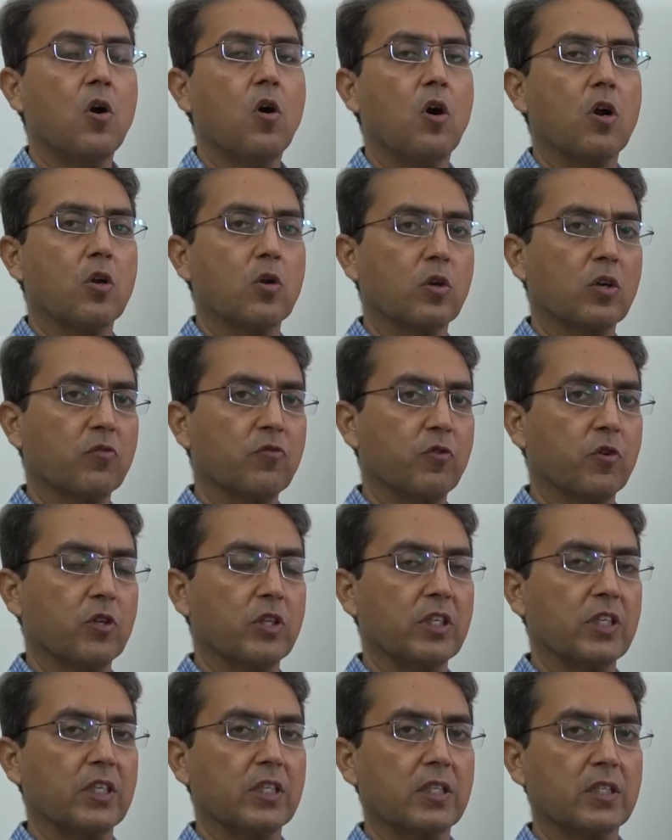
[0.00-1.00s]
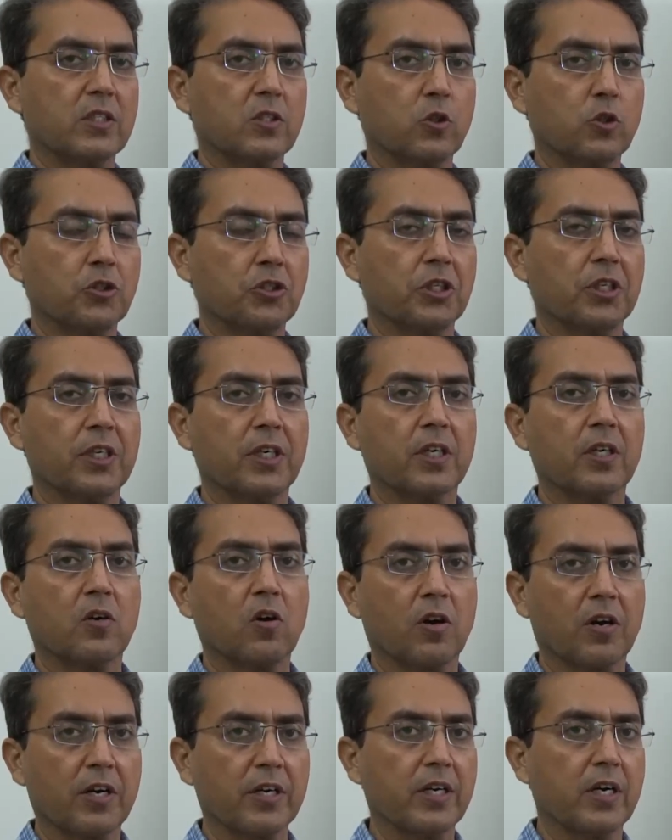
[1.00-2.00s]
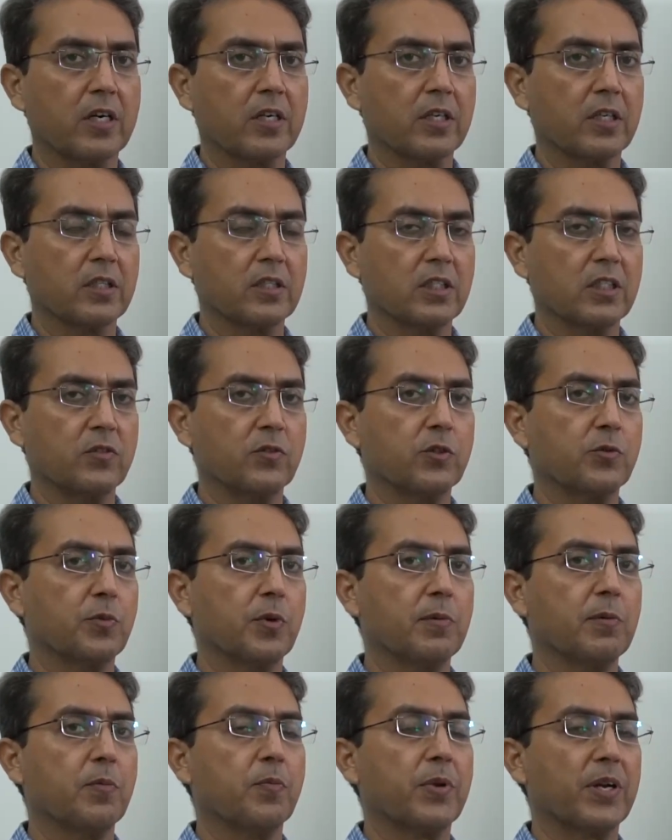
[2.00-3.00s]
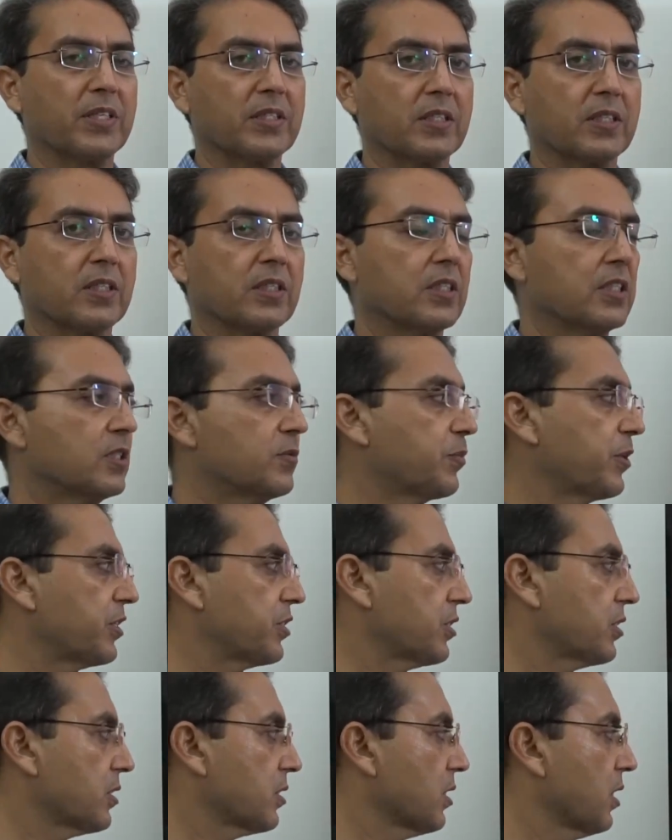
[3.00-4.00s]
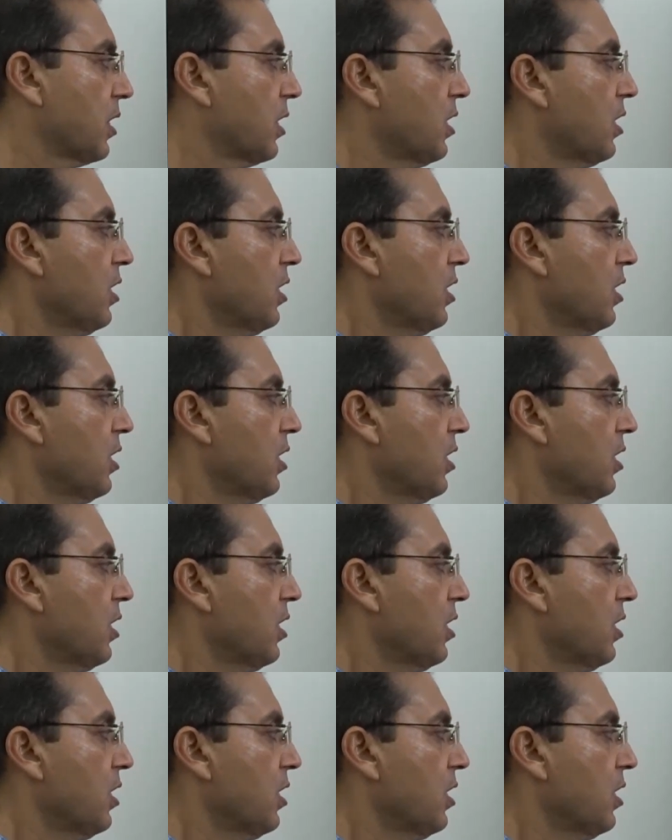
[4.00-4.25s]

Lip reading: or looking for the associated coronary artery disease which may be present in these patients.